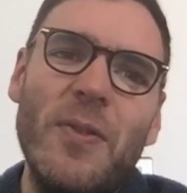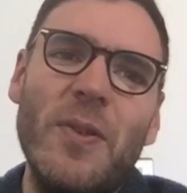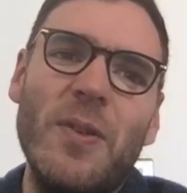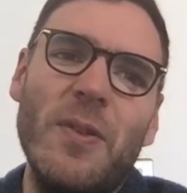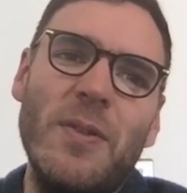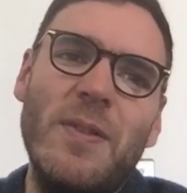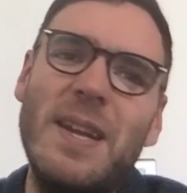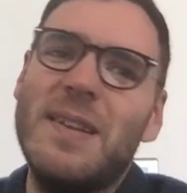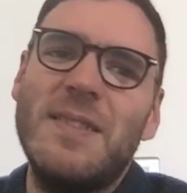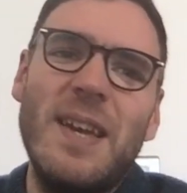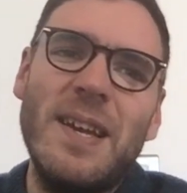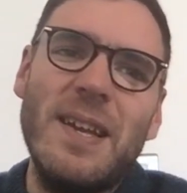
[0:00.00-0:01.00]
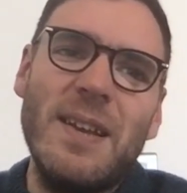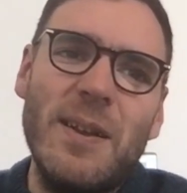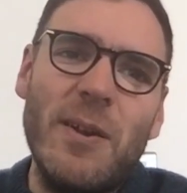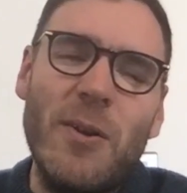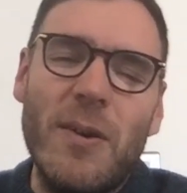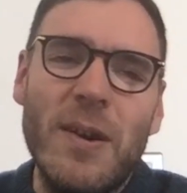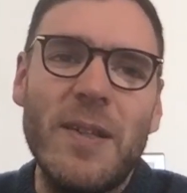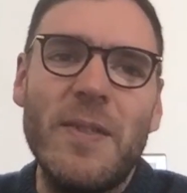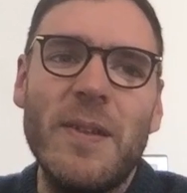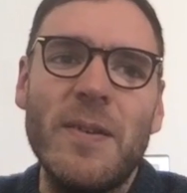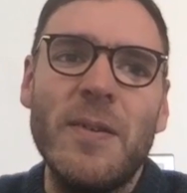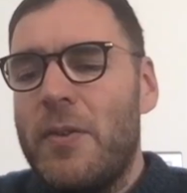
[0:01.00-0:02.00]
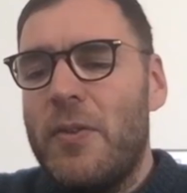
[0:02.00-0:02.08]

than dictating it or anything.